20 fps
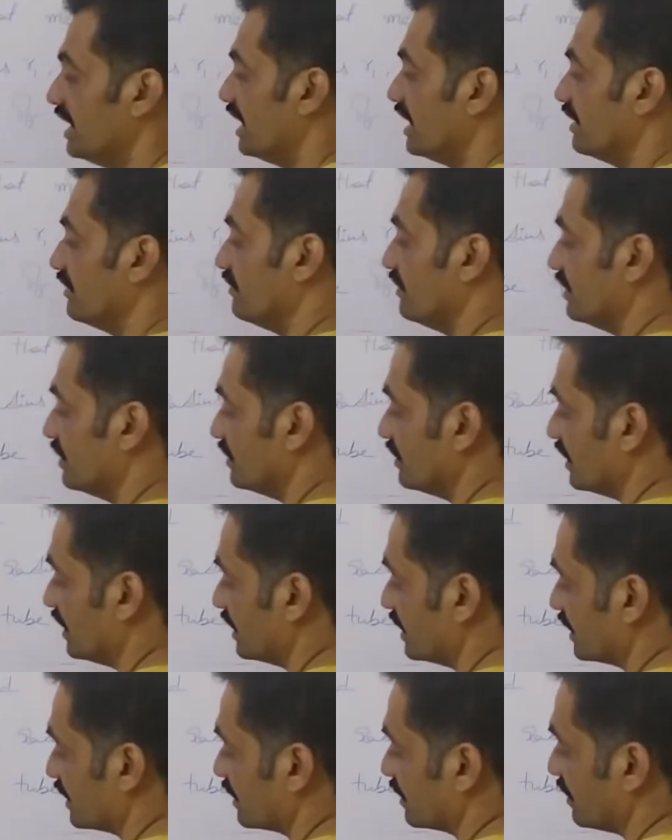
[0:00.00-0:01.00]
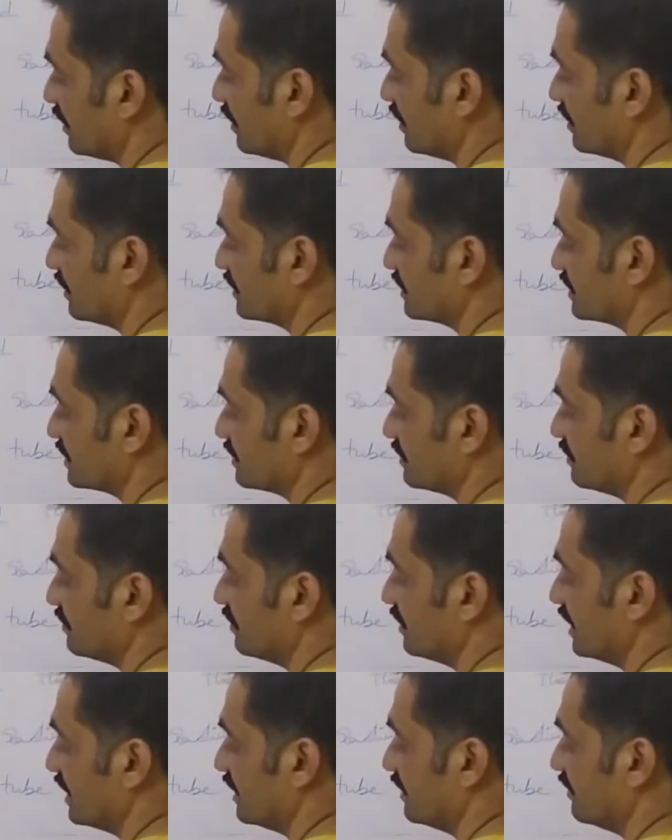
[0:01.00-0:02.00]
And we know that cos
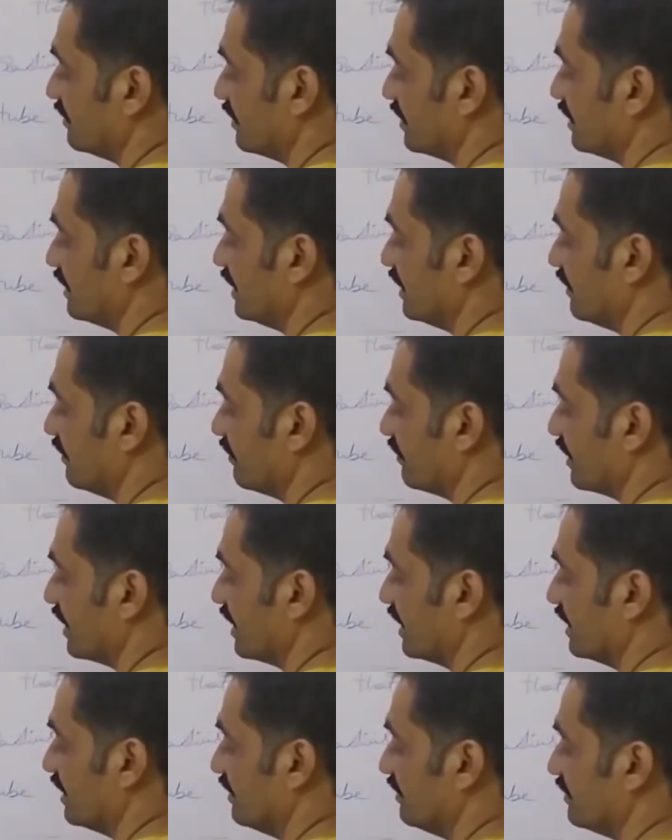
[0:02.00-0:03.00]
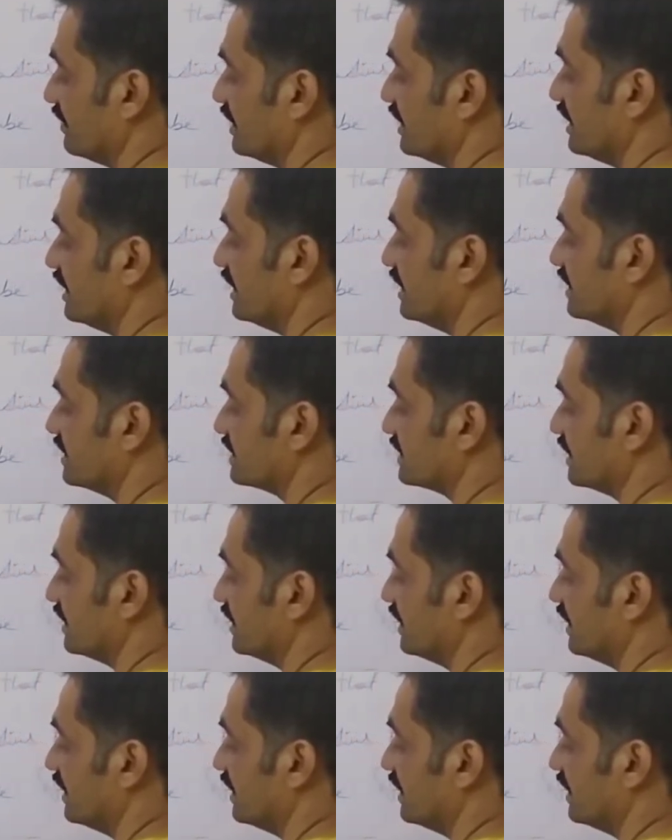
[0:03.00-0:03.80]
135 is